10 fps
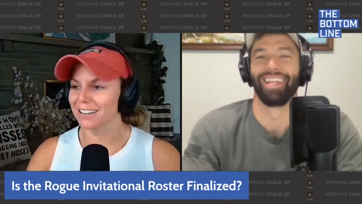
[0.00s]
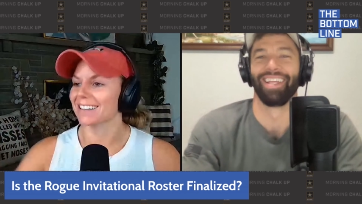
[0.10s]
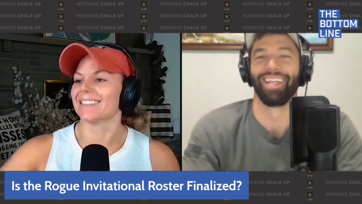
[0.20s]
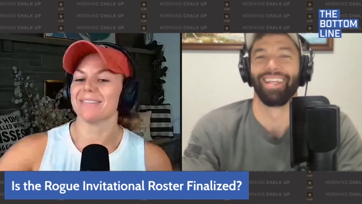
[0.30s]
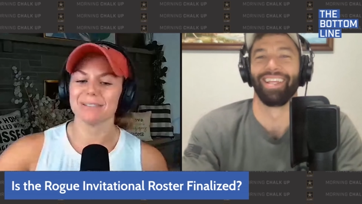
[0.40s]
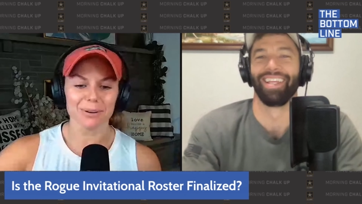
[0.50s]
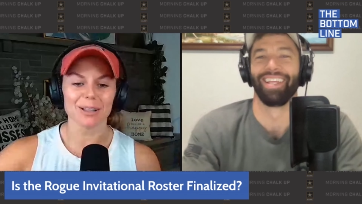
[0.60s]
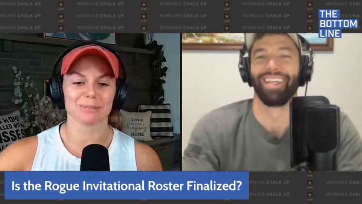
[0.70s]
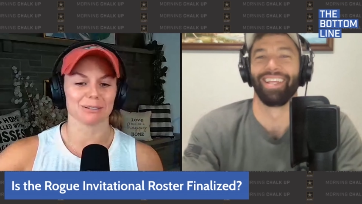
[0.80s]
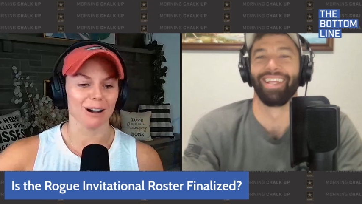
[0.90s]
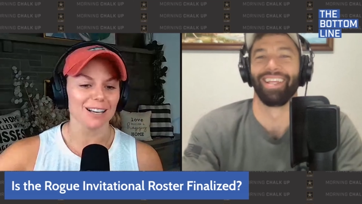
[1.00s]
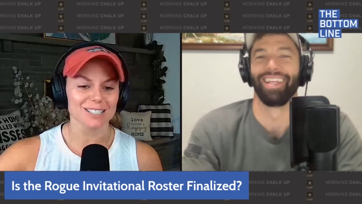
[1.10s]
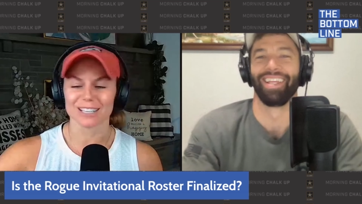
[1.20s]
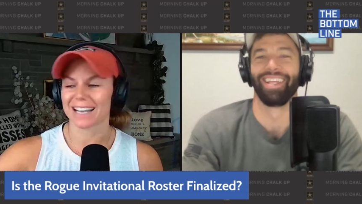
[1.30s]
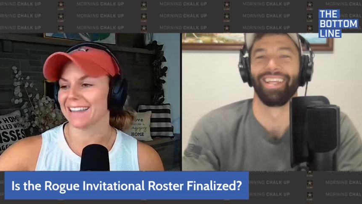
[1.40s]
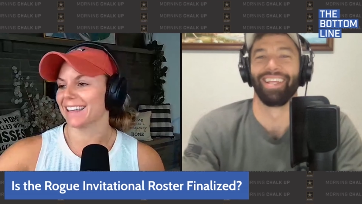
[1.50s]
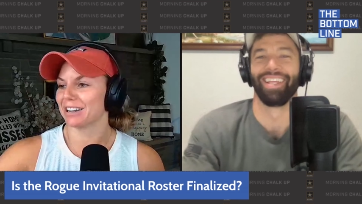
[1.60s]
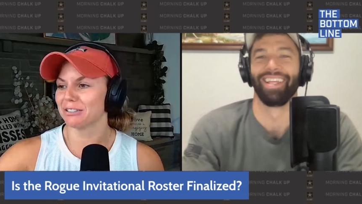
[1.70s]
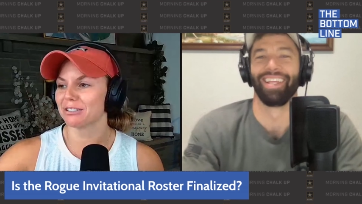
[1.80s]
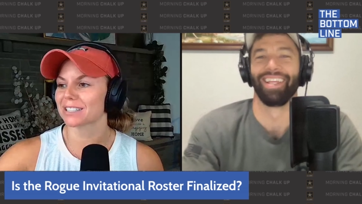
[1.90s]
Speaker 1: let me pull up the roster again.
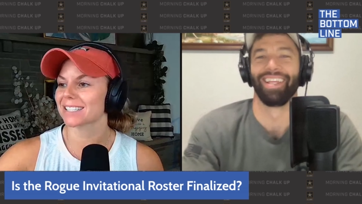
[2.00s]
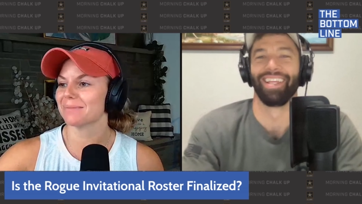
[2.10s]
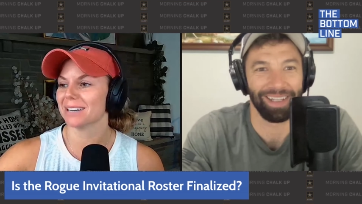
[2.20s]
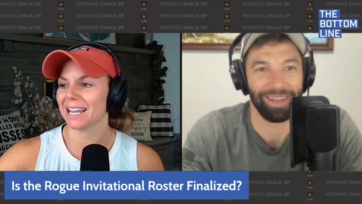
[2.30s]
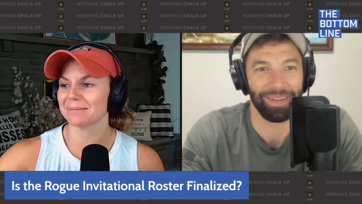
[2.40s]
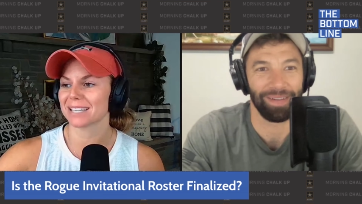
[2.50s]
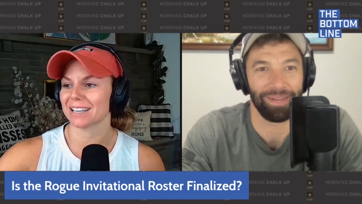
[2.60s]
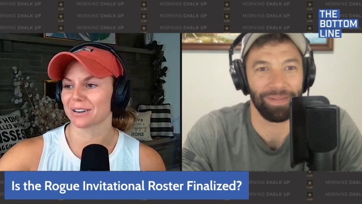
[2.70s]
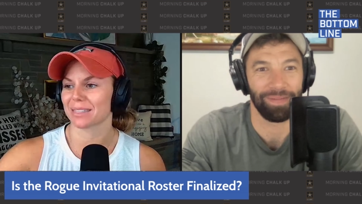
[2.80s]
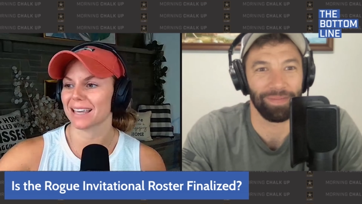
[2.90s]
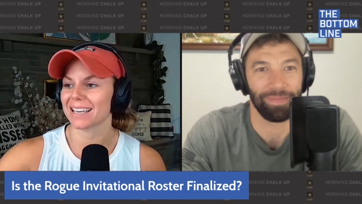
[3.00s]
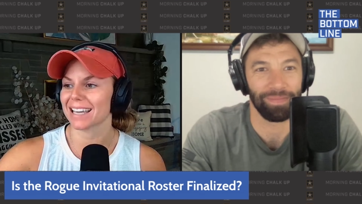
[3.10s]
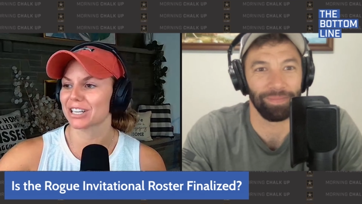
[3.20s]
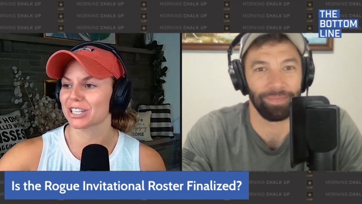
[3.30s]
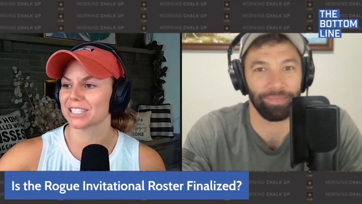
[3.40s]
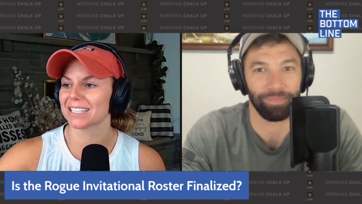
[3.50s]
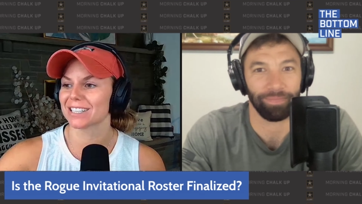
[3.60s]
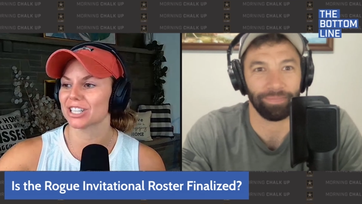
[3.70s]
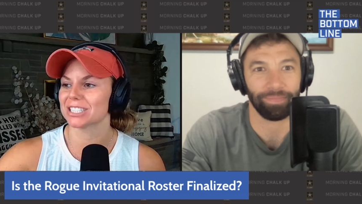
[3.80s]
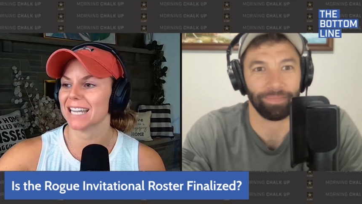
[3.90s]
Like, who are some names that you're thinking
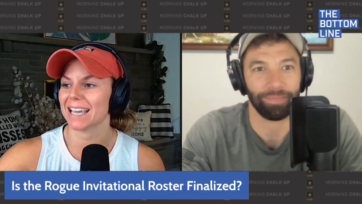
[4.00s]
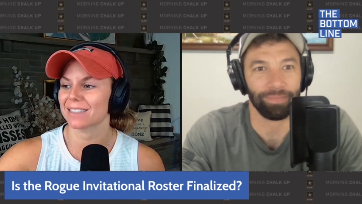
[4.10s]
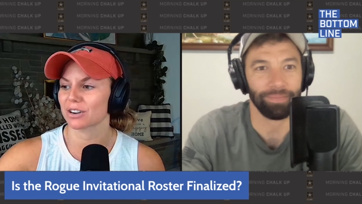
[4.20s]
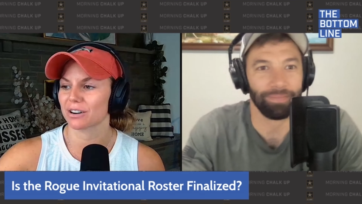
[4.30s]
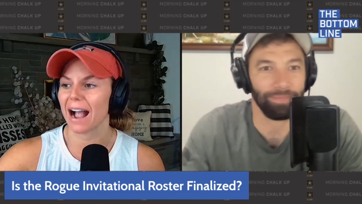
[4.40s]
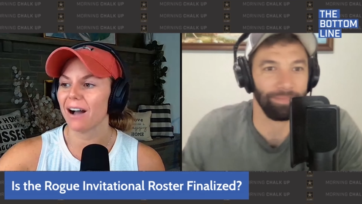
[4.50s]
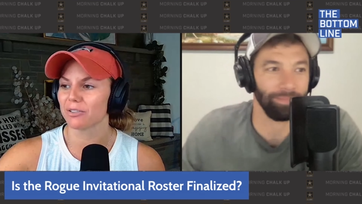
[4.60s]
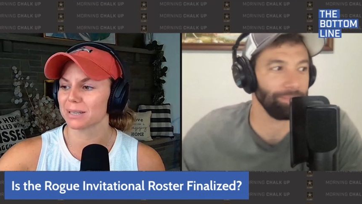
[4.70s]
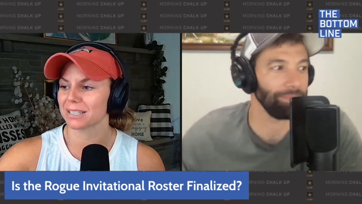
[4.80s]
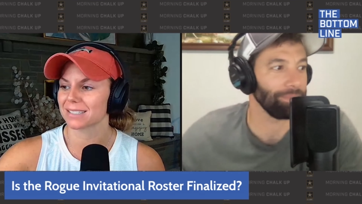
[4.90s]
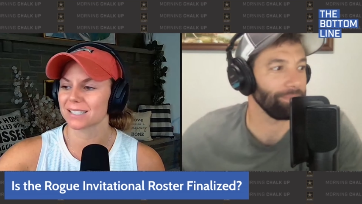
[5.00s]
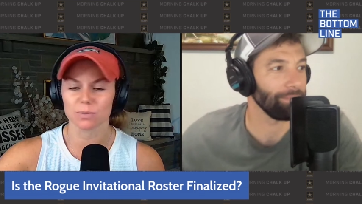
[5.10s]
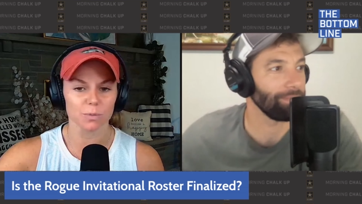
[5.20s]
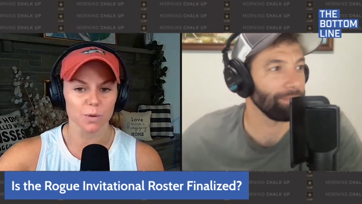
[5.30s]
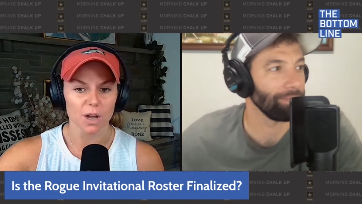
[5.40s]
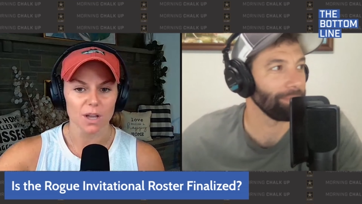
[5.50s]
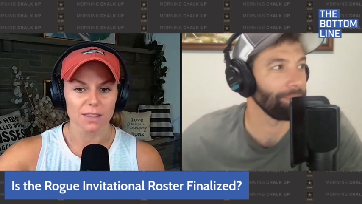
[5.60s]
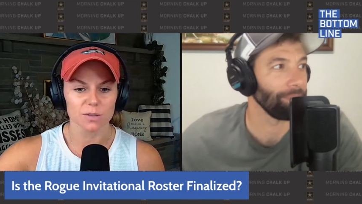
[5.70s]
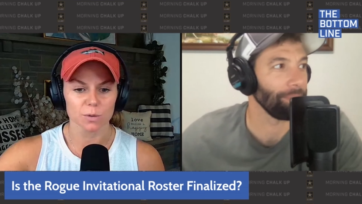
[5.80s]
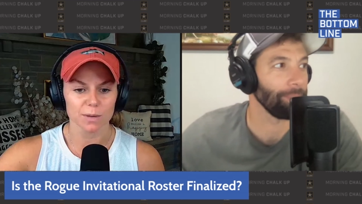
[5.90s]
could take the crown? Because this
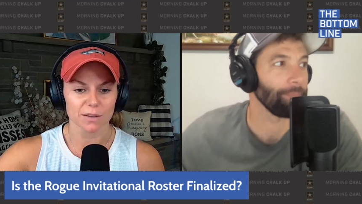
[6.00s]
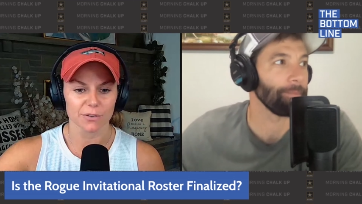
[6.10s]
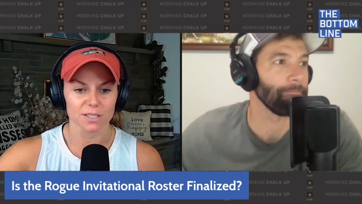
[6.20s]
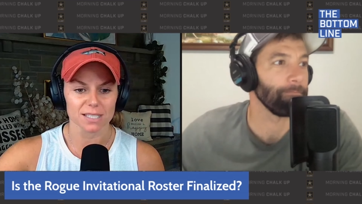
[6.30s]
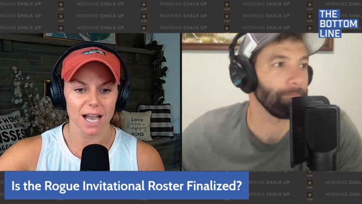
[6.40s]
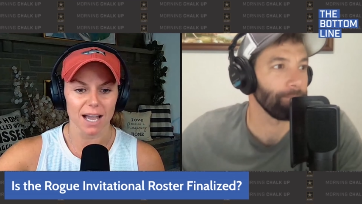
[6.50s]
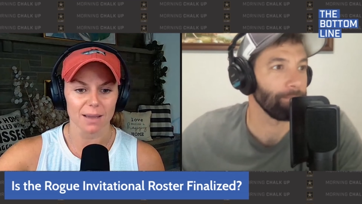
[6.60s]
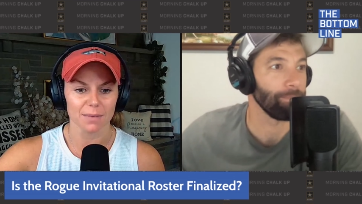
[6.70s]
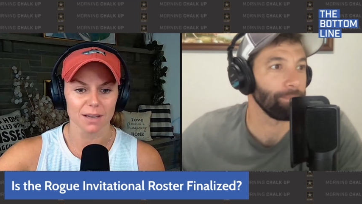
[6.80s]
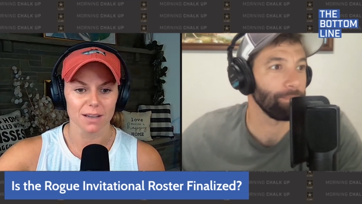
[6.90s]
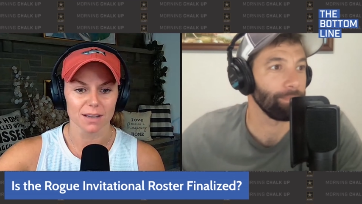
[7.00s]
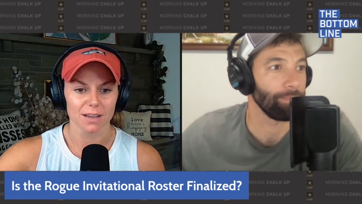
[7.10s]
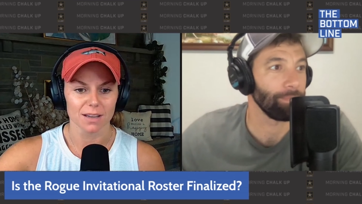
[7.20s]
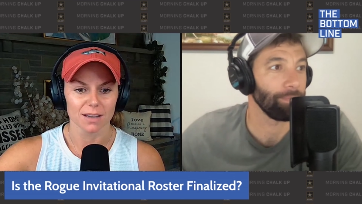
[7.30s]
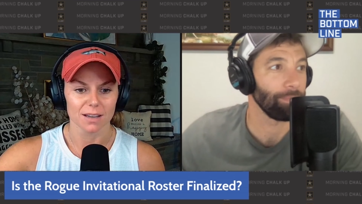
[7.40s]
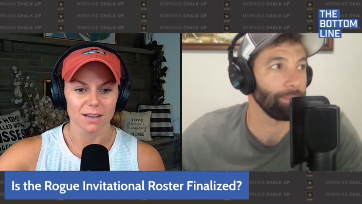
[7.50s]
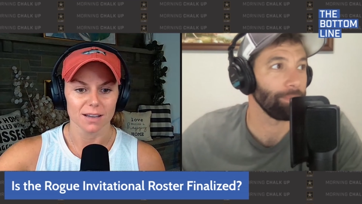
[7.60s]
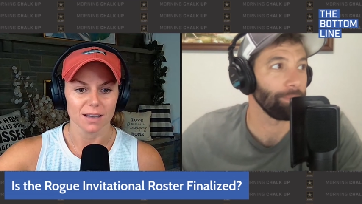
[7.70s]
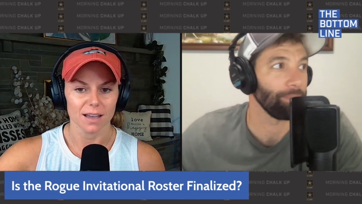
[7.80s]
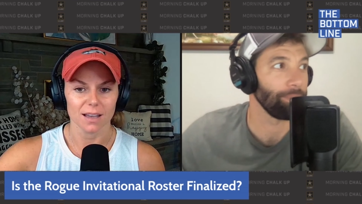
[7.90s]
would be the first time
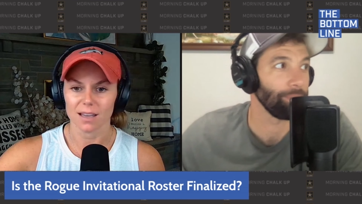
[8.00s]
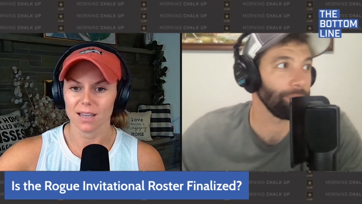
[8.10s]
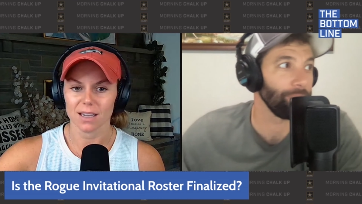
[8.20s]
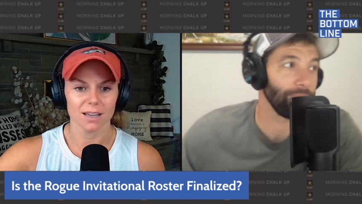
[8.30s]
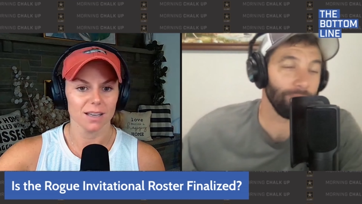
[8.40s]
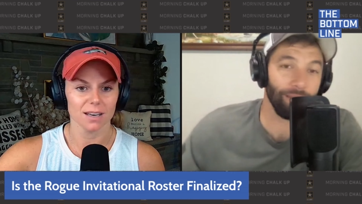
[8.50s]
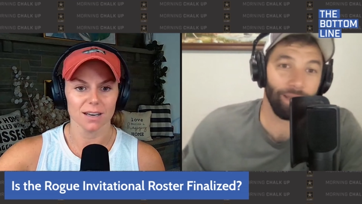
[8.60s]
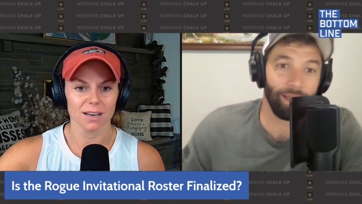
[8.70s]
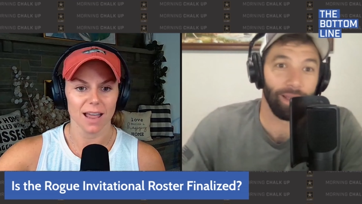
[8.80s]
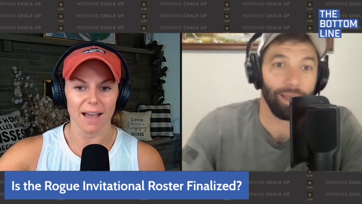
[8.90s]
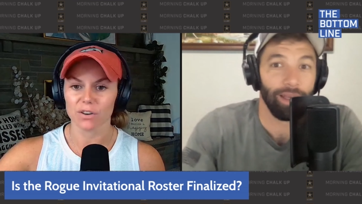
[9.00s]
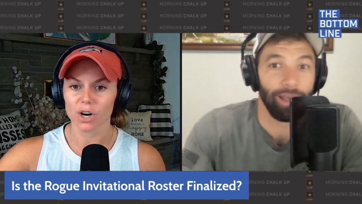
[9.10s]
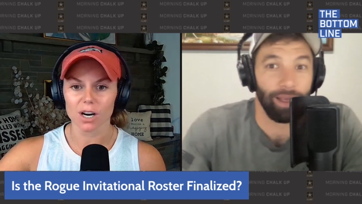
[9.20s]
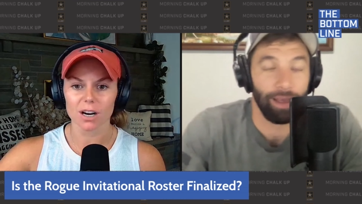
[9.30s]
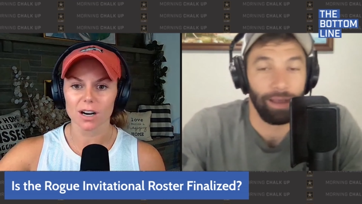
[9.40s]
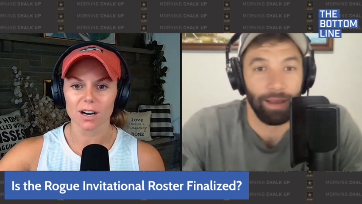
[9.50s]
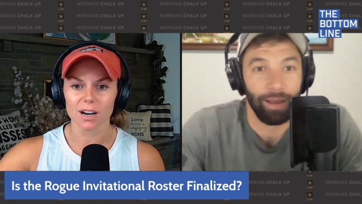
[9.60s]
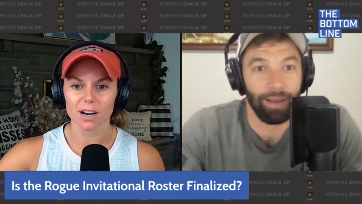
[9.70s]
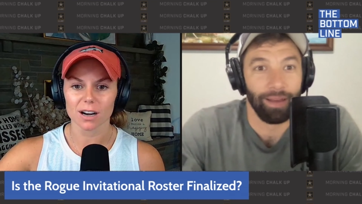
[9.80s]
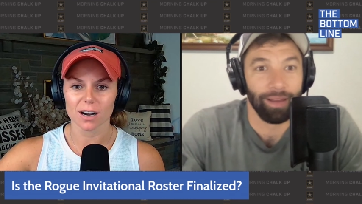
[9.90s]
in ever.
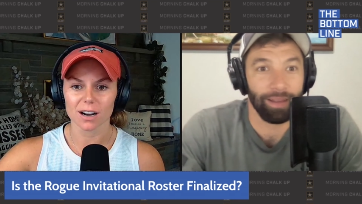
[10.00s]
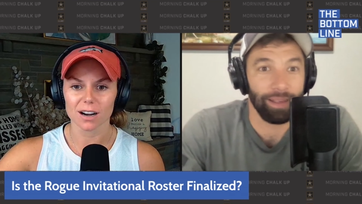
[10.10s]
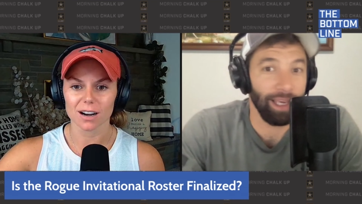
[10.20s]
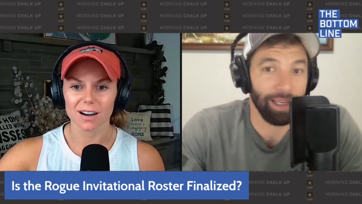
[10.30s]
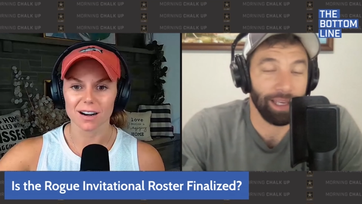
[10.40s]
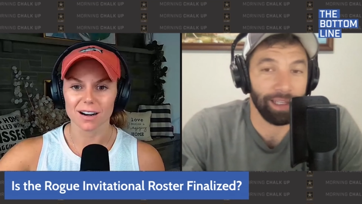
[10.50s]
Speaker 2: Yeah.